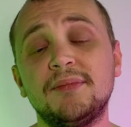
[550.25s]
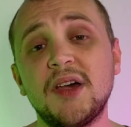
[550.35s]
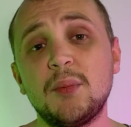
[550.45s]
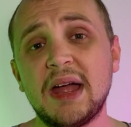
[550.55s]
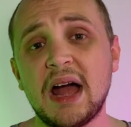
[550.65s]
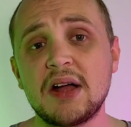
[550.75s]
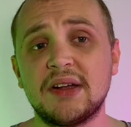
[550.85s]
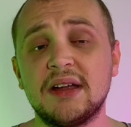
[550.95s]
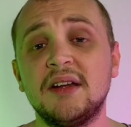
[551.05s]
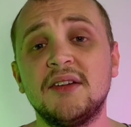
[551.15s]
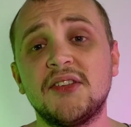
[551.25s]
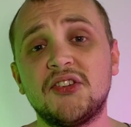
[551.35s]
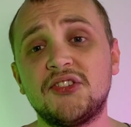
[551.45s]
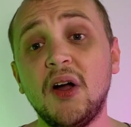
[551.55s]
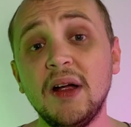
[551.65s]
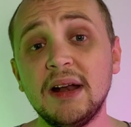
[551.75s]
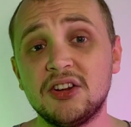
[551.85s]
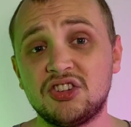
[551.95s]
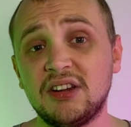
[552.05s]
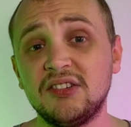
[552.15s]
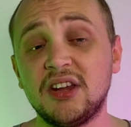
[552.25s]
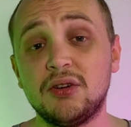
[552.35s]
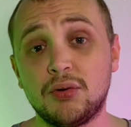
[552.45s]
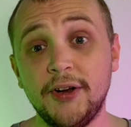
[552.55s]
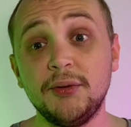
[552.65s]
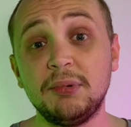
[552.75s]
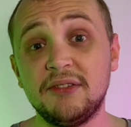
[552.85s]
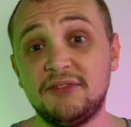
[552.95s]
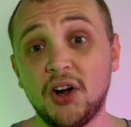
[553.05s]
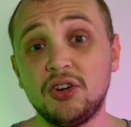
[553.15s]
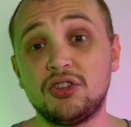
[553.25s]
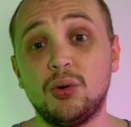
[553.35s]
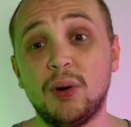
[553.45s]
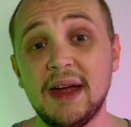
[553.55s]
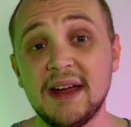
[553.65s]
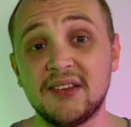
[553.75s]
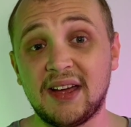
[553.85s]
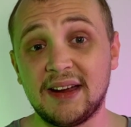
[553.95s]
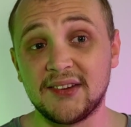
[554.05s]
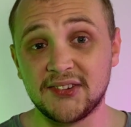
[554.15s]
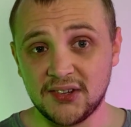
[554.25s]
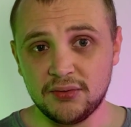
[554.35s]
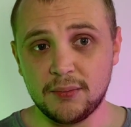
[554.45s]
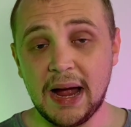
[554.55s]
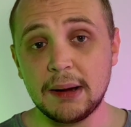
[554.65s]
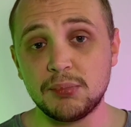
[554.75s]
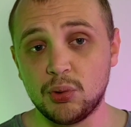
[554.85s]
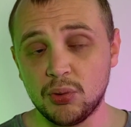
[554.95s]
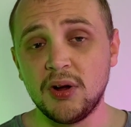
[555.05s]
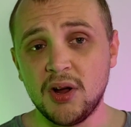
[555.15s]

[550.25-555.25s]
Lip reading: there we have it, the stylish and incredibly functional AirTags from Apple.